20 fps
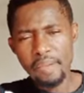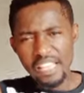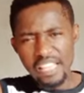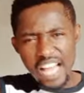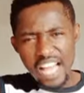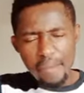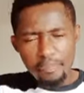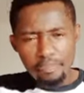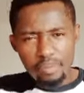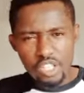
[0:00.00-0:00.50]

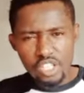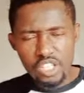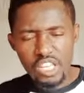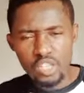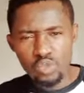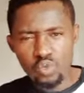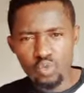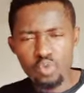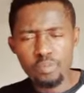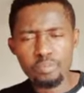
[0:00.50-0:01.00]
Men
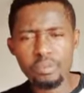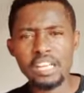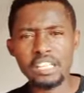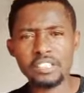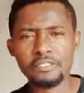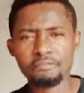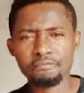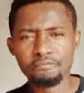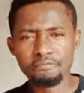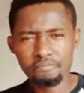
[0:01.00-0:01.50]
appreciate
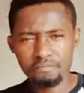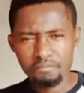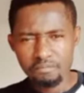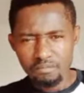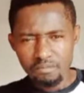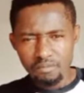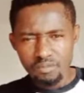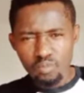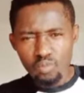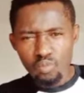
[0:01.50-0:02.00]
women
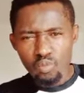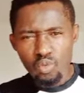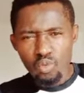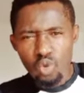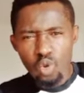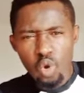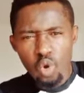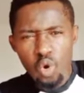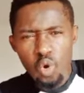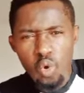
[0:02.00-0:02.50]

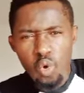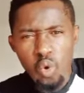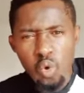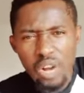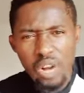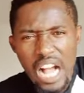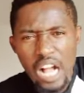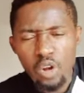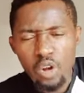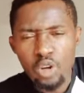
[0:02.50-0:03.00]

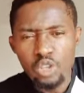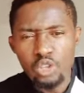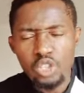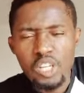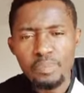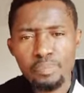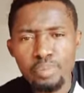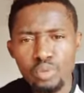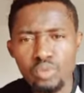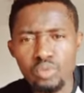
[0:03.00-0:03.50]
who can
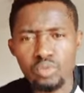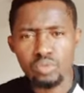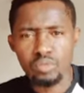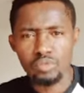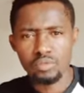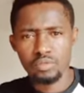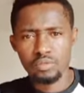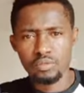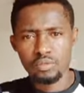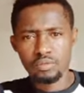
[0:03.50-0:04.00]
contribute.
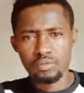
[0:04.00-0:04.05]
